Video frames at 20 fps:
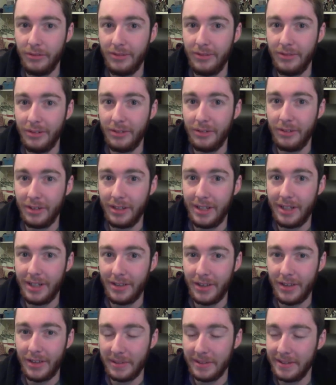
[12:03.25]
You'll
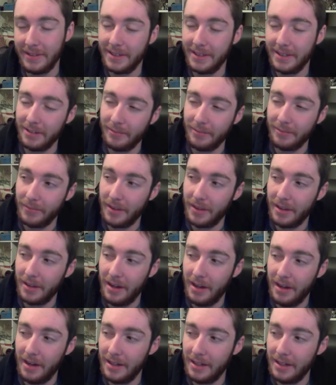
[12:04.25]
thank me later.
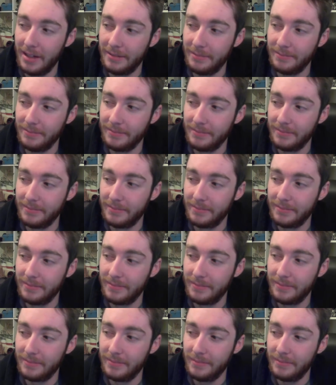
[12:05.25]

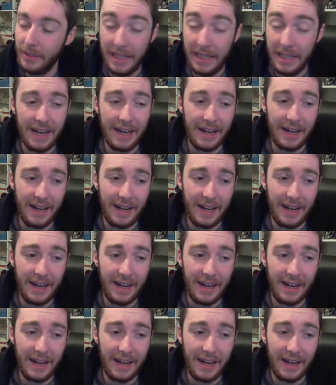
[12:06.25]
But yeah,